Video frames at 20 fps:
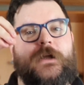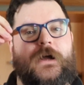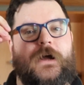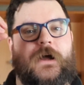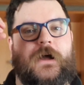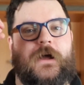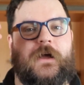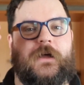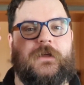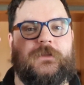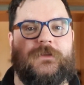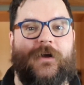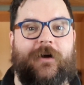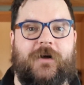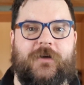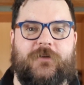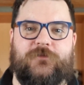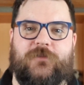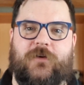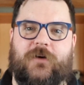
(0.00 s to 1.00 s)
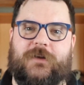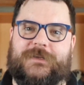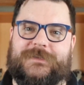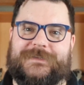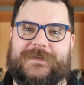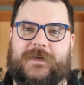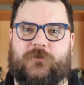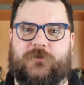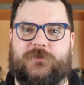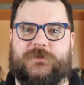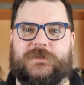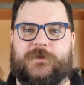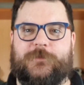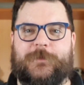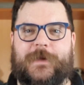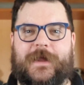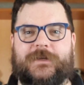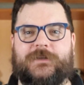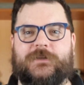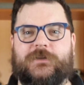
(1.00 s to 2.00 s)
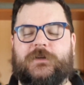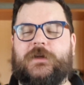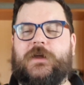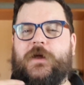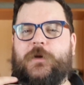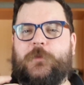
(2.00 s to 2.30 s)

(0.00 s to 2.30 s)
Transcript: uh, the iron filings down onto the magnet,